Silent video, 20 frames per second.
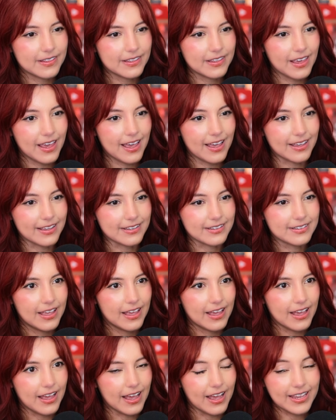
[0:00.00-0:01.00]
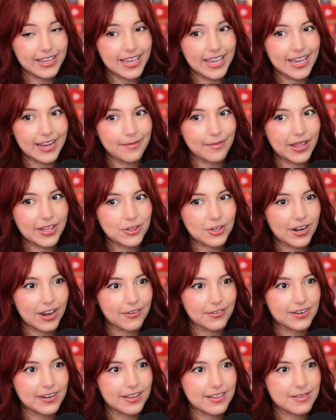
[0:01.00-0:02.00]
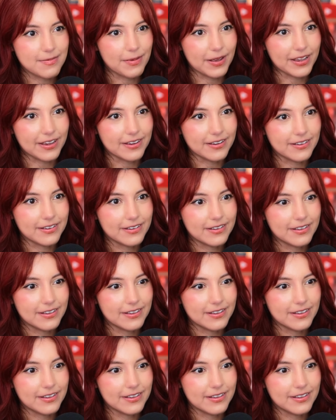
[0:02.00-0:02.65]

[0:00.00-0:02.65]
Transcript: Yeah, I can't imagine how he does by